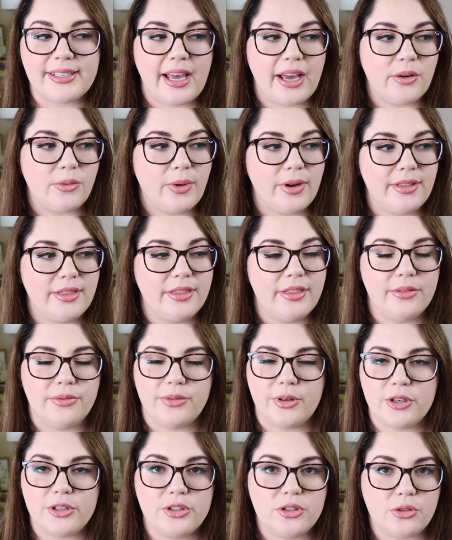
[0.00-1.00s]
I'd read the
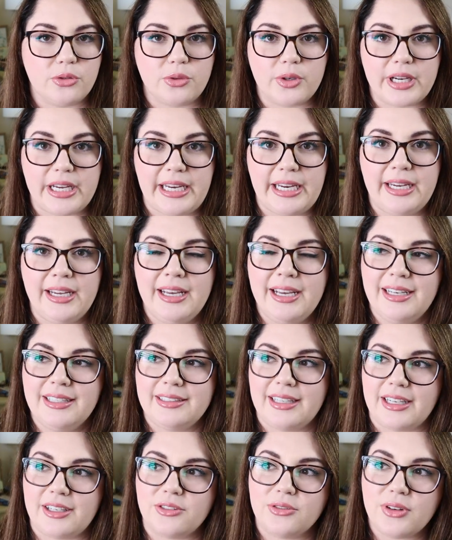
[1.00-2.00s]
first three
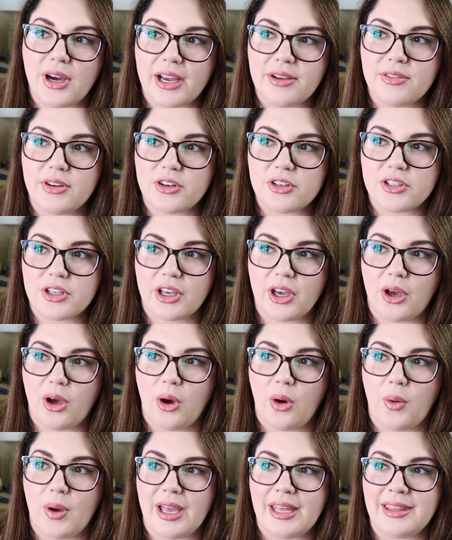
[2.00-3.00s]
like five years
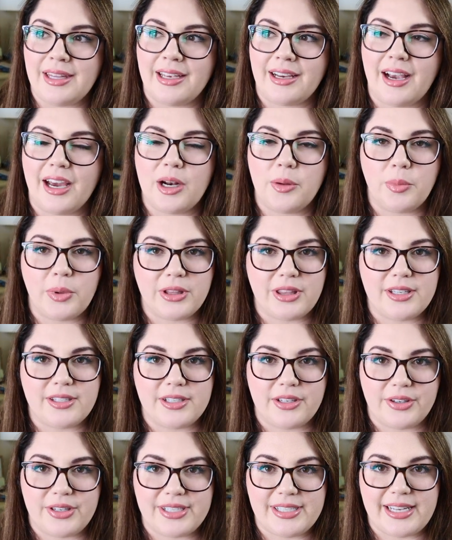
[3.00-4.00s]
ago and then kind of put the
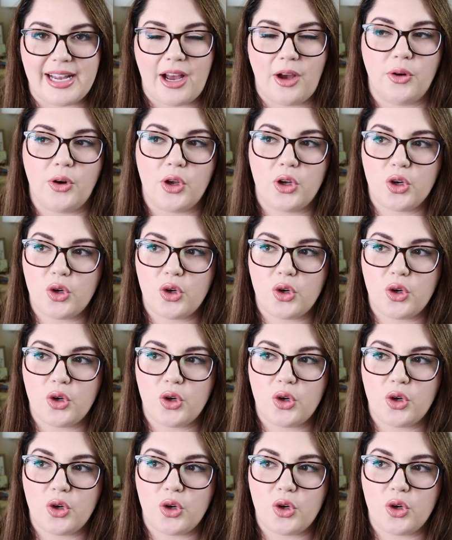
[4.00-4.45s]
series down.